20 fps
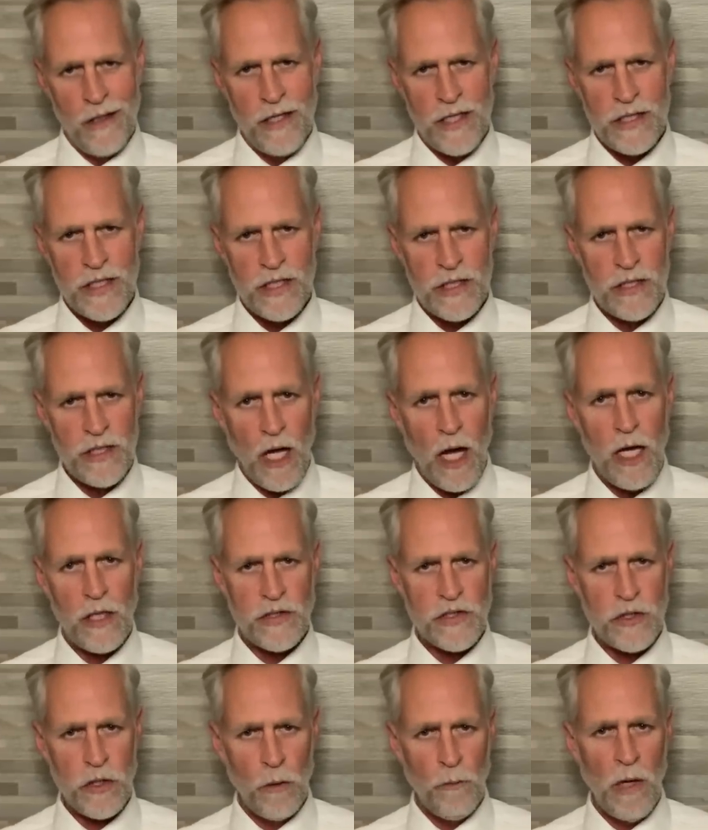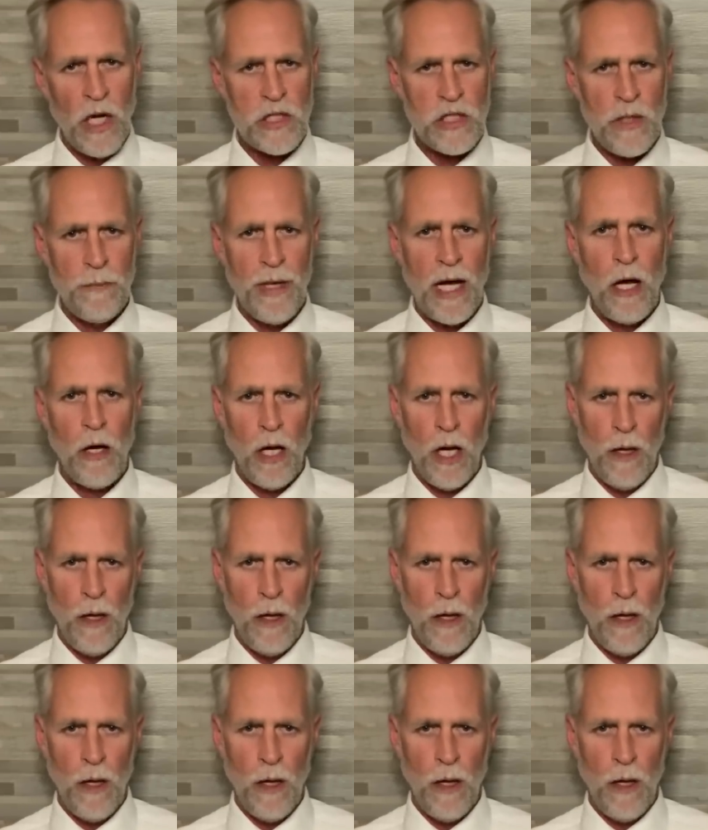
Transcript: this is not so much about